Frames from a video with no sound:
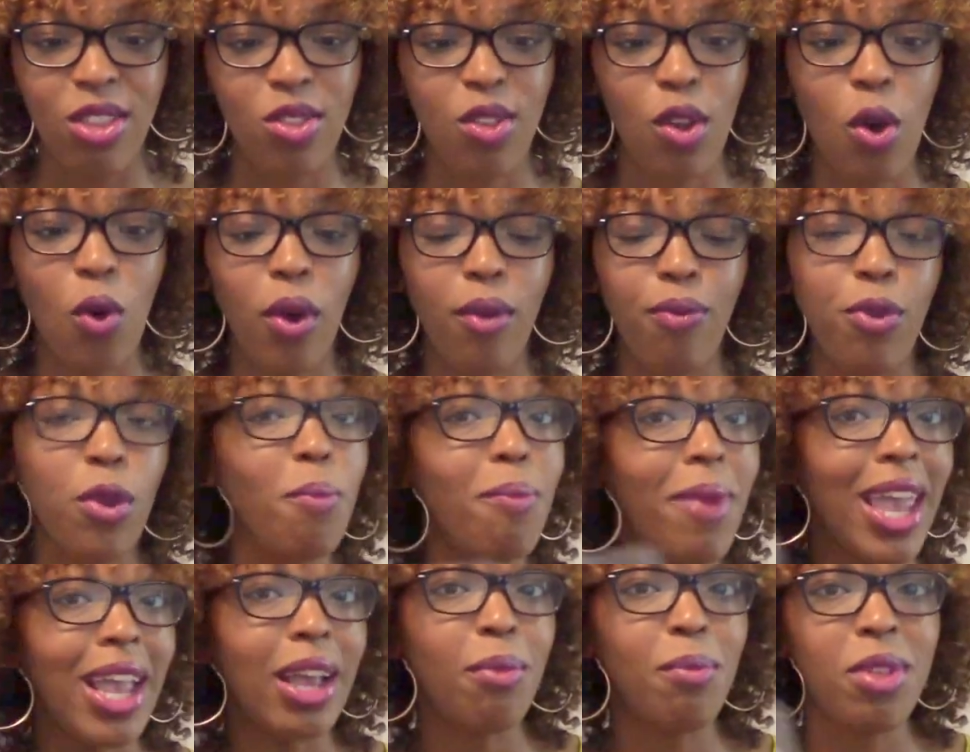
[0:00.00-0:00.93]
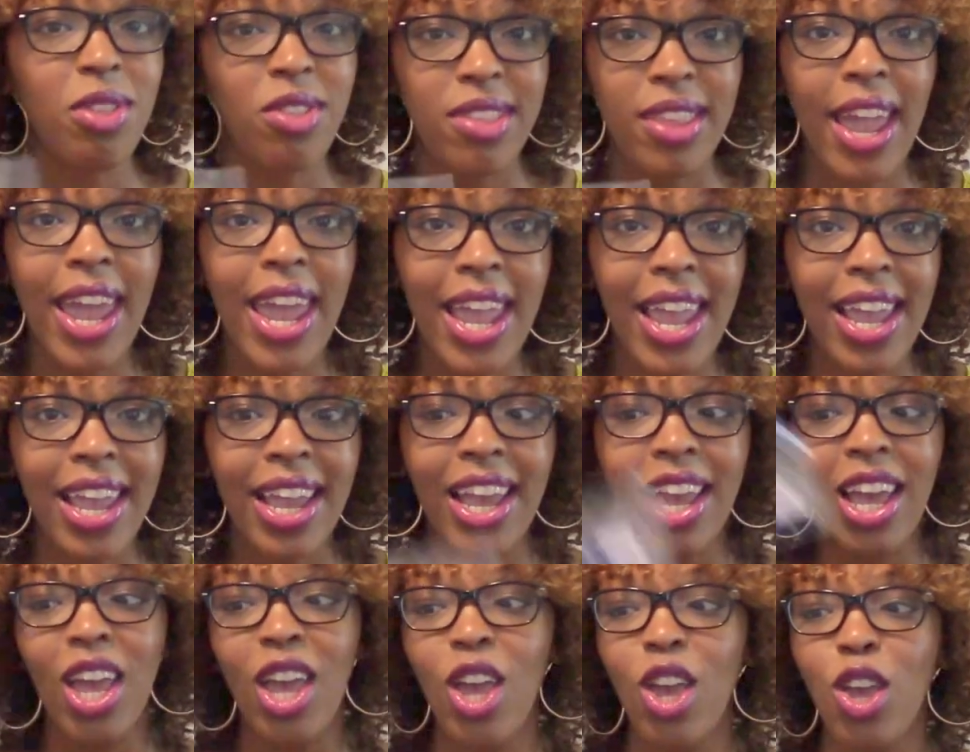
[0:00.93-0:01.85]
So if you make a mistake,
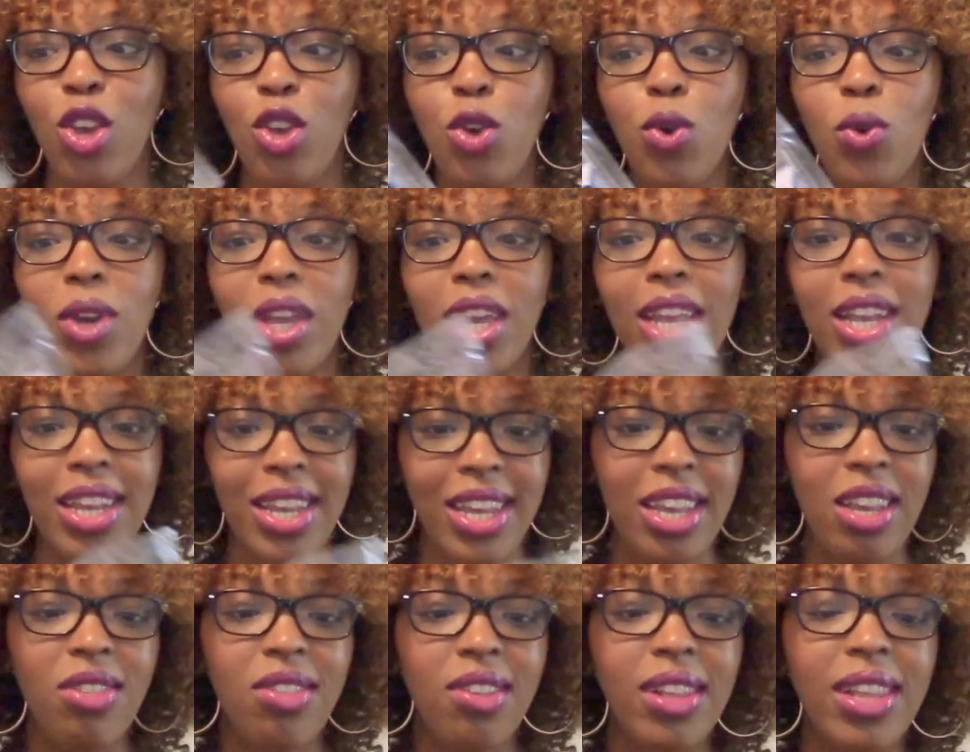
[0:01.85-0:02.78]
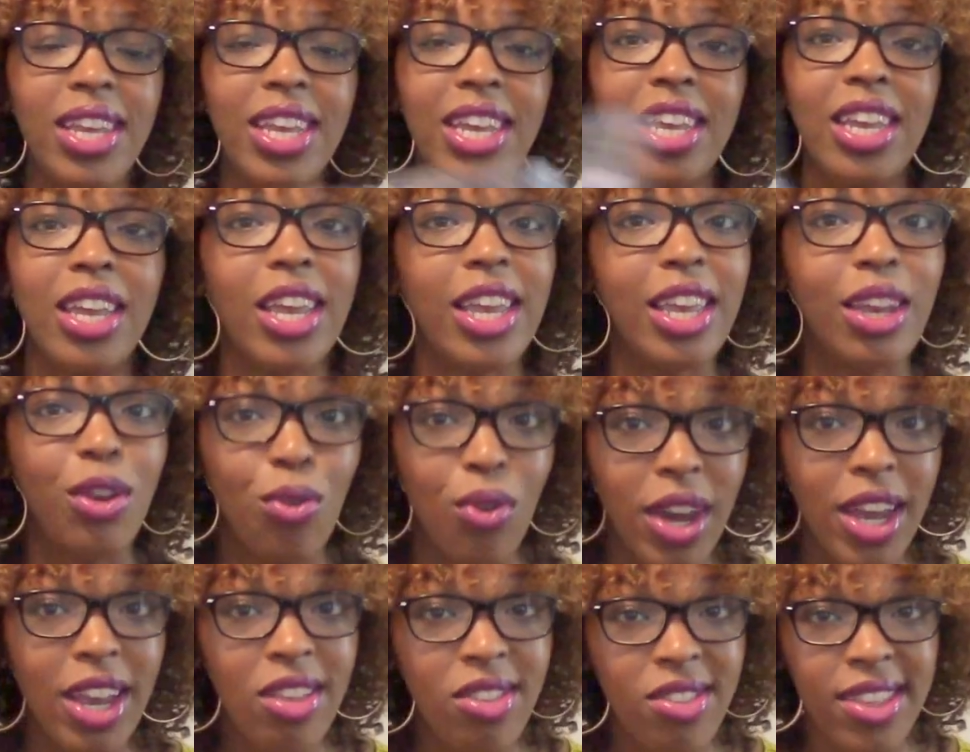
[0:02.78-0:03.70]
you can easily
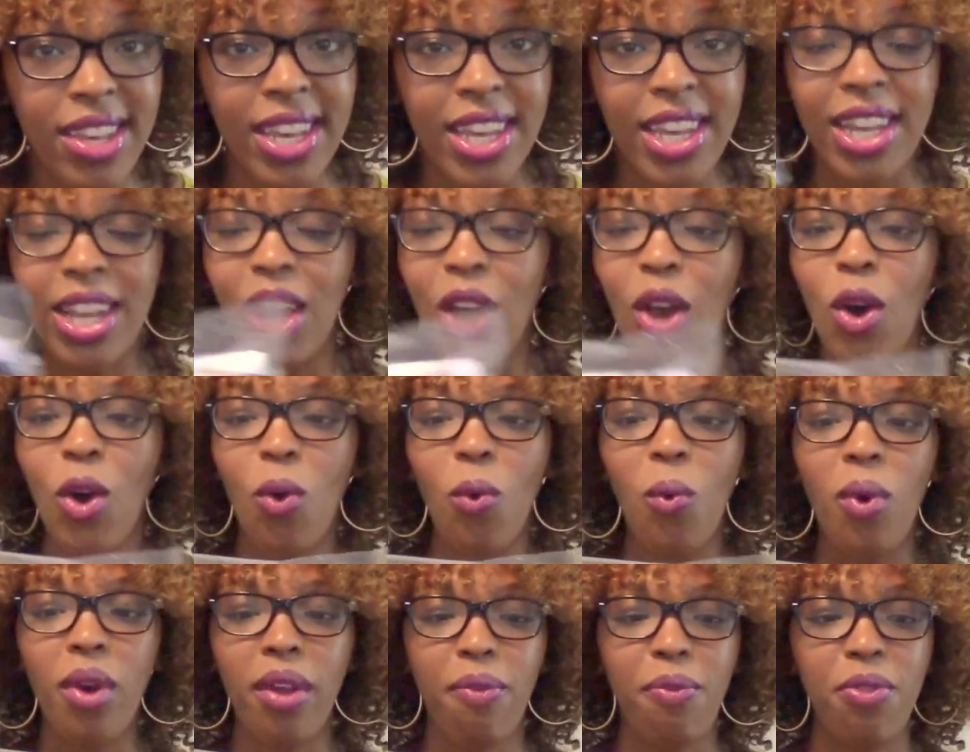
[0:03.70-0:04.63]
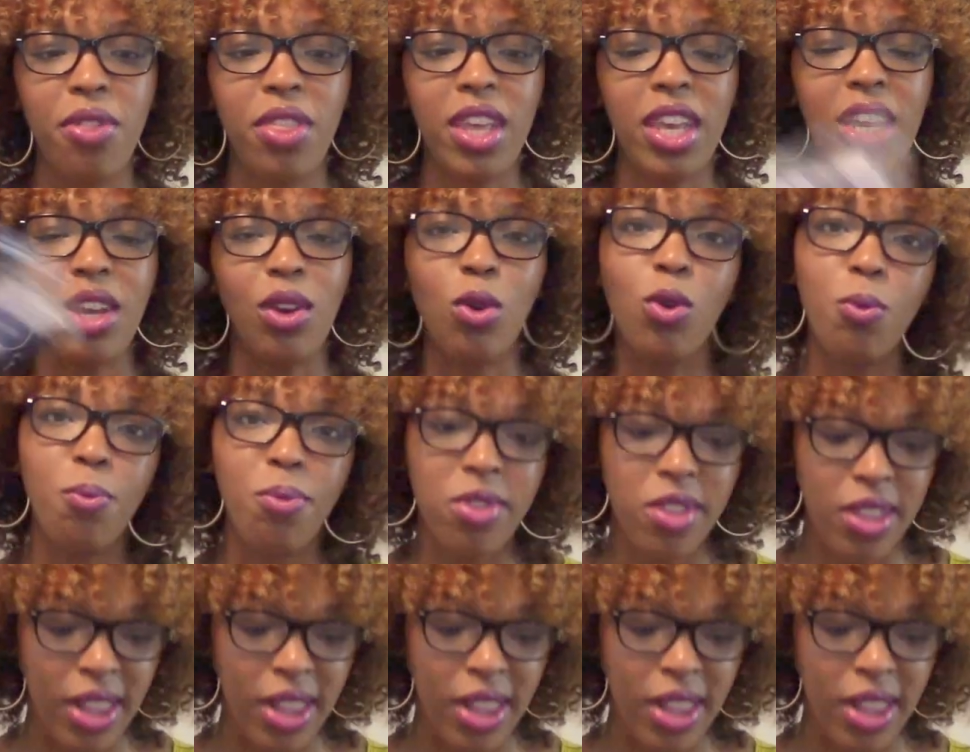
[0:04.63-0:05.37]
erase it with the Oops